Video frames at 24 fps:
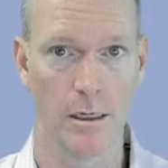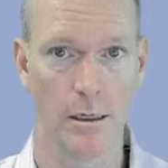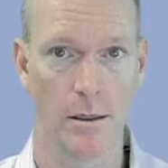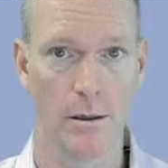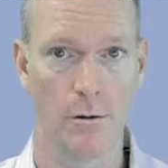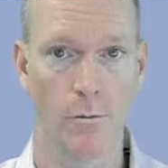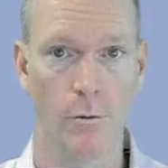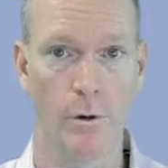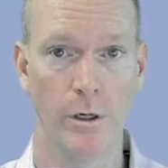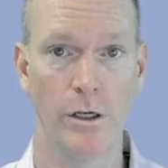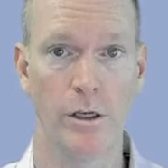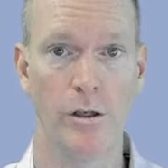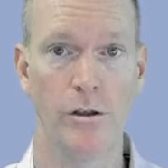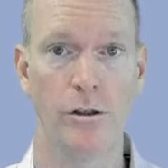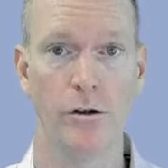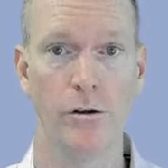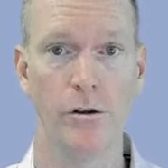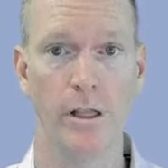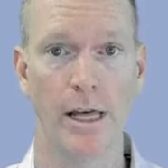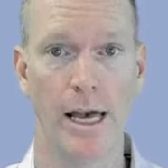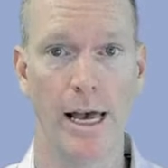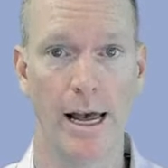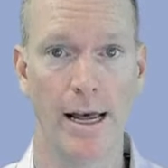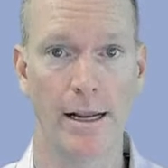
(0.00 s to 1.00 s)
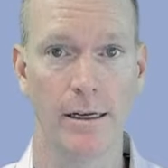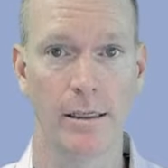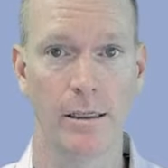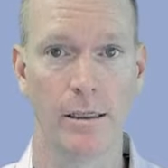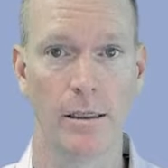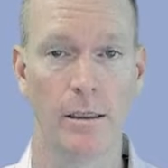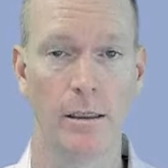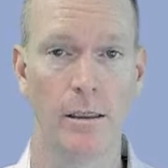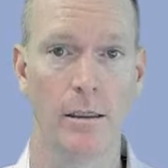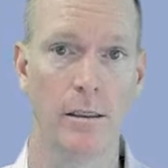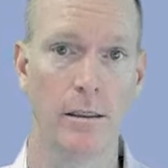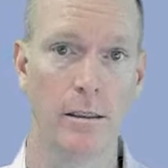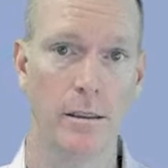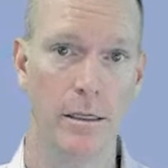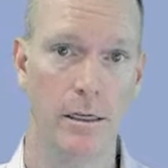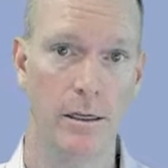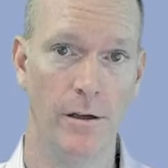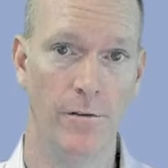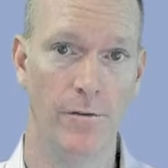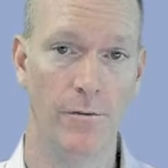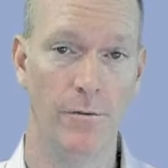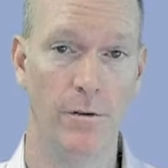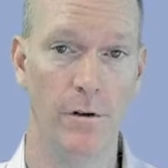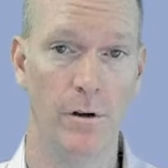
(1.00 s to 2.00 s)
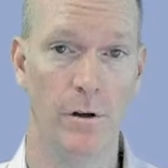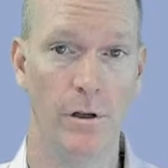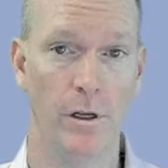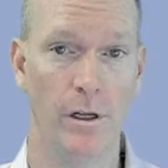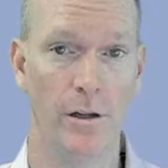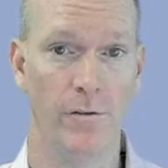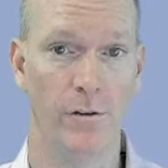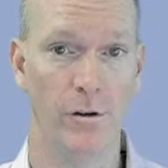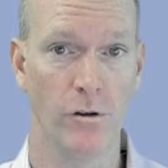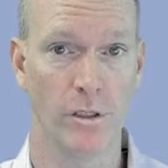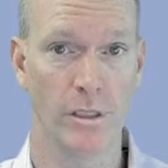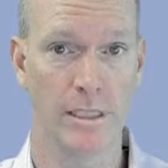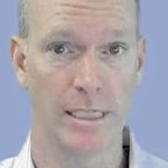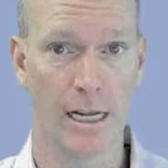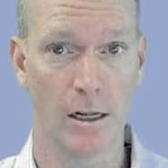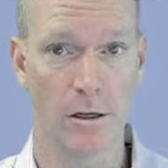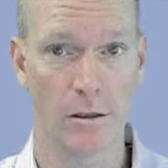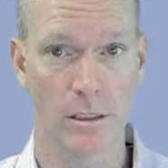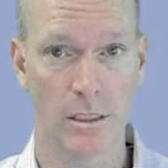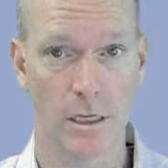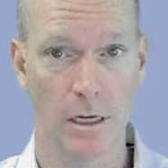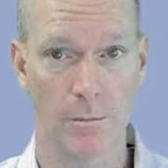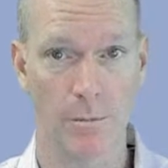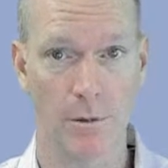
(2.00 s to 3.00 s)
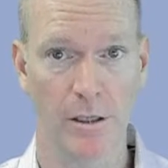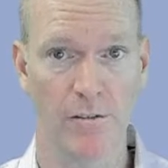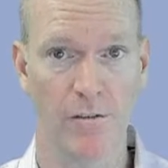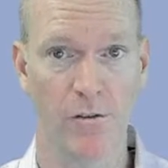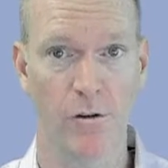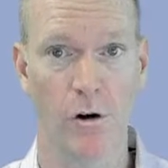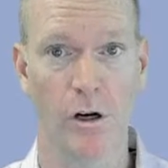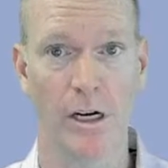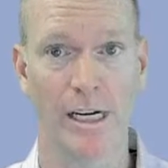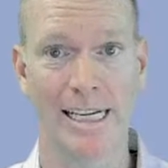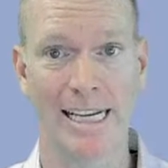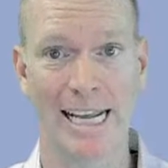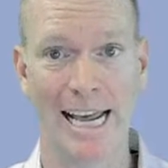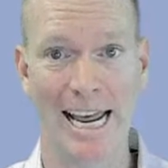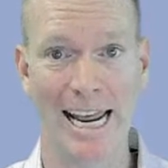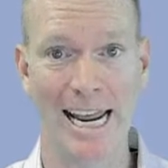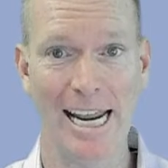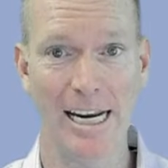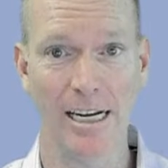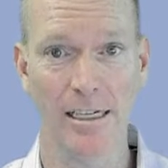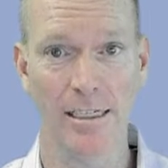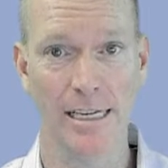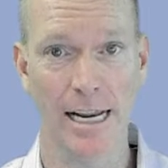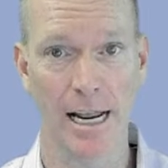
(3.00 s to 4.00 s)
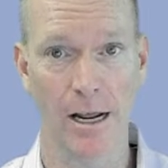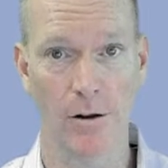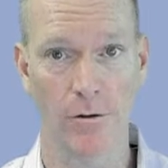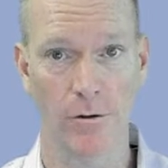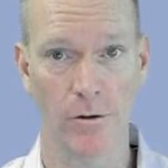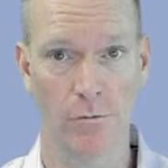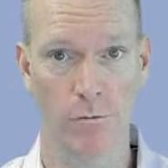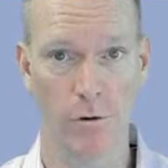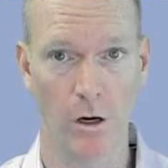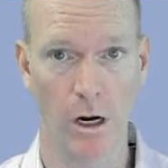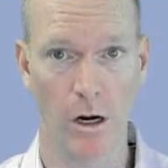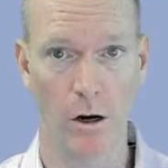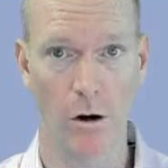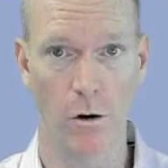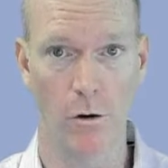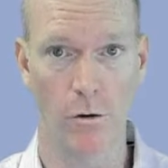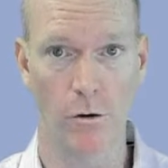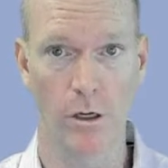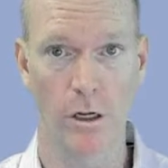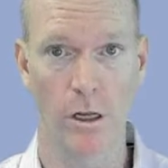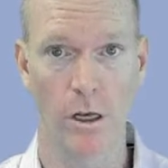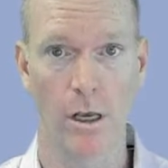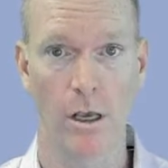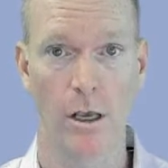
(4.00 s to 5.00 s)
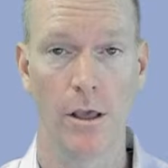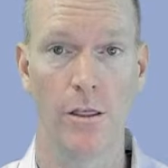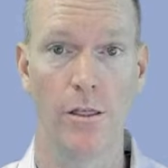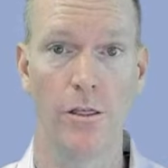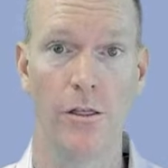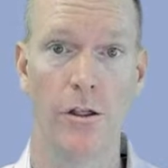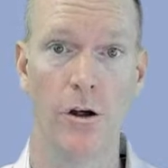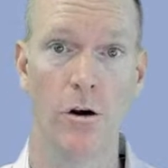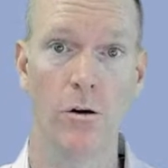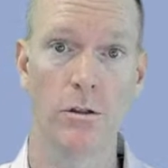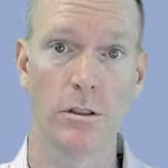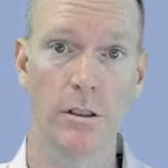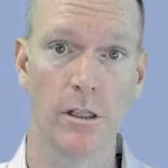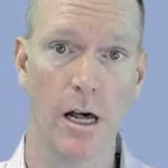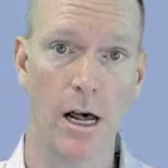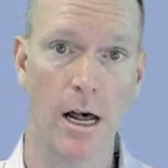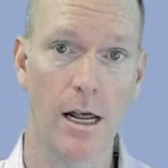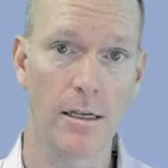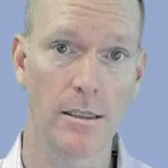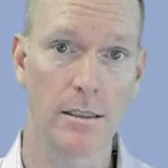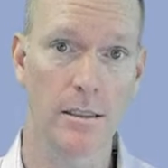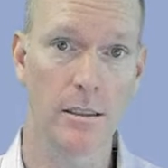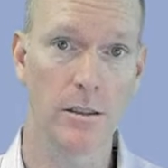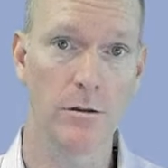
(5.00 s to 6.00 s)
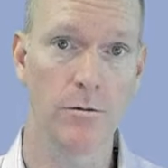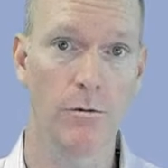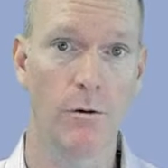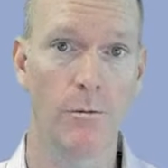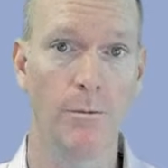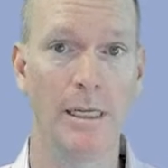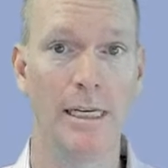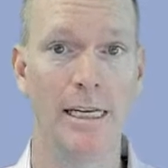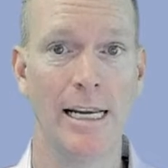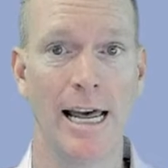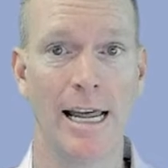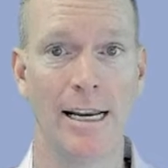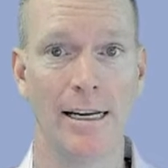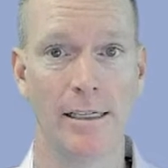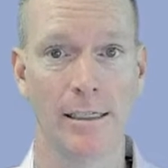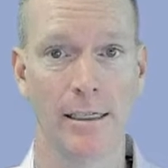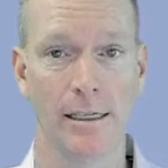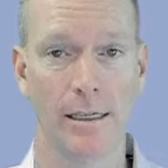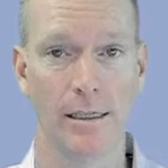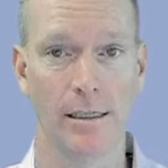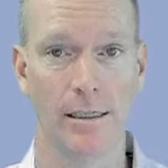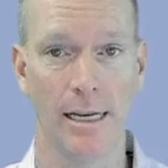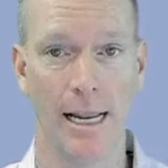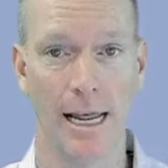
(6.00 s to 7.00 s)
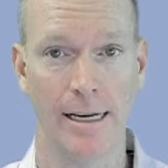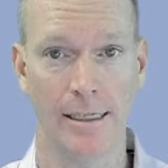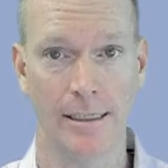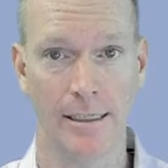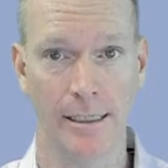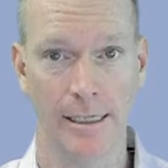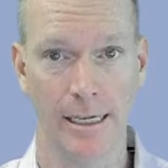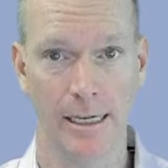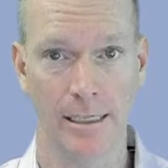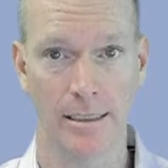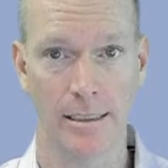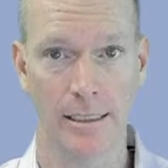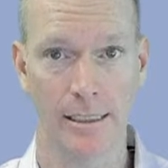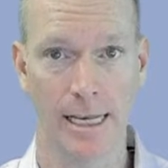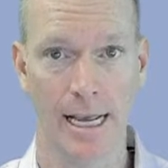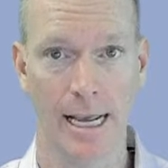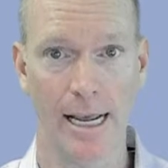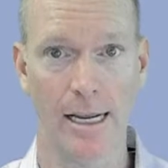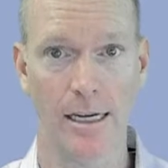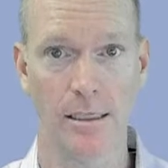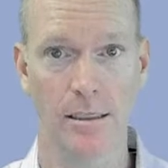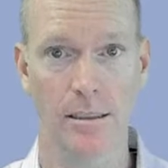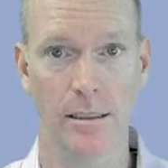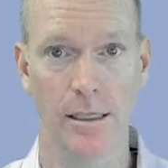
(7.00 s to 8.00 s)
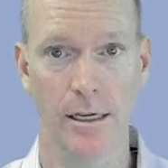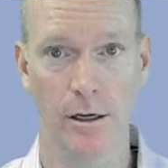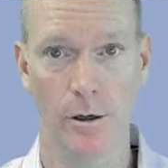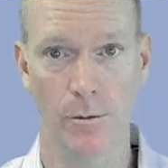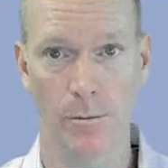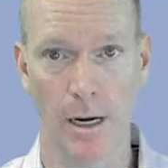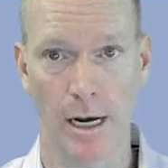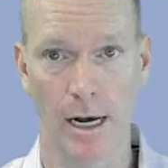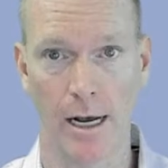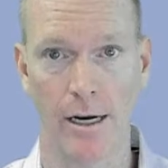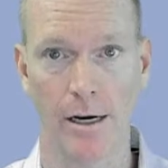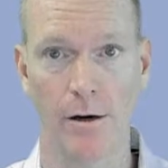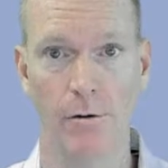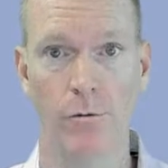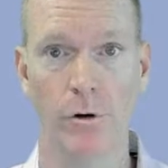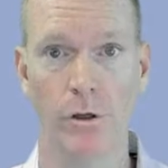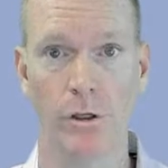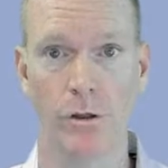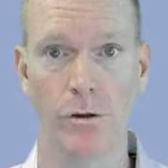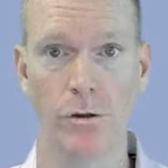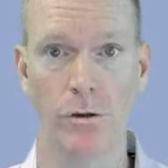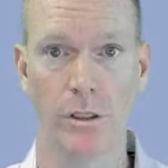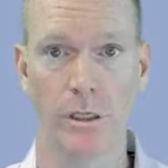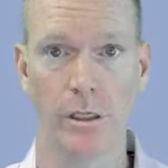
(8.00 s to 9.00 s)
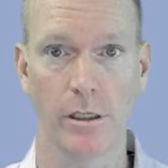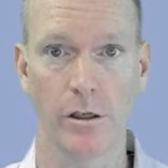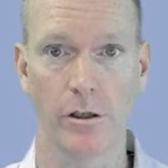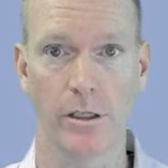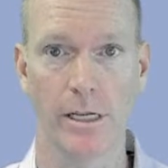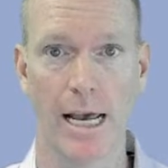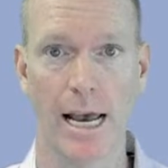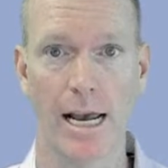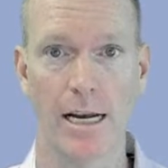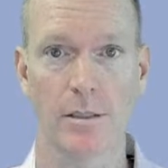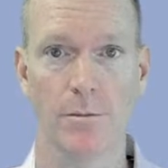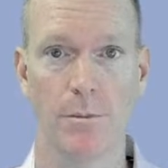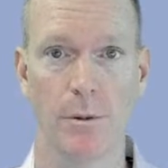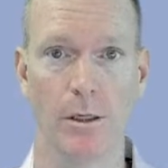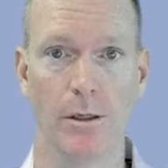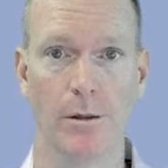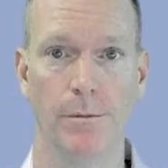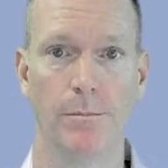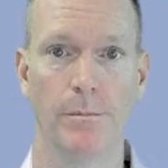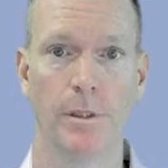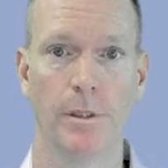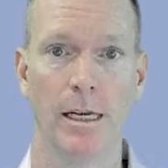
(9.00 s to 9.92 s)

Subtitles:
When you do that, if you sell something for a gain down the road, those losses will be netted against the gains, thereby reducing your tax bill.